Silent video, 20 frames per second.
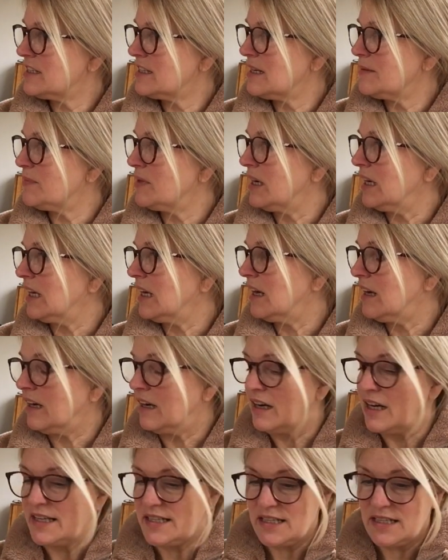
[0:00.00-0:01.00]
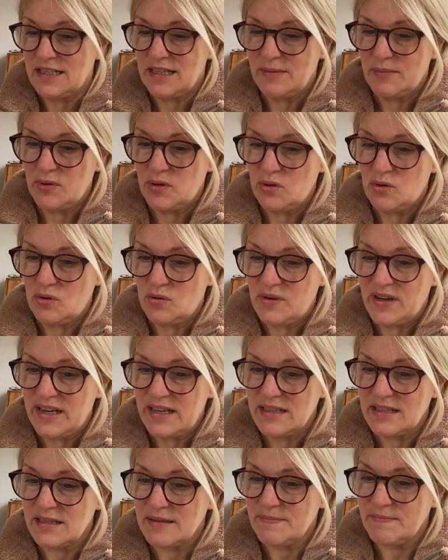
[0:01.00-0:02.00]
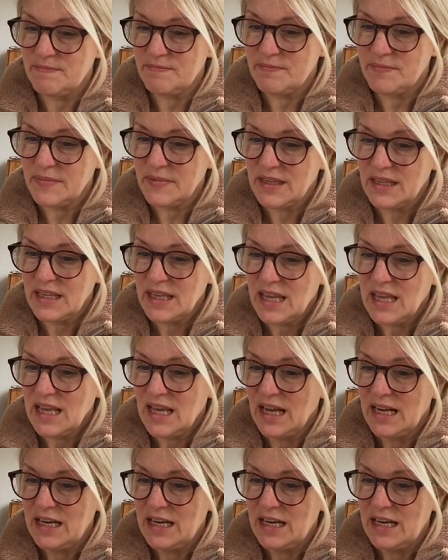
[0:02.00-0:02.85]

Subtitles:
him and guided him always. And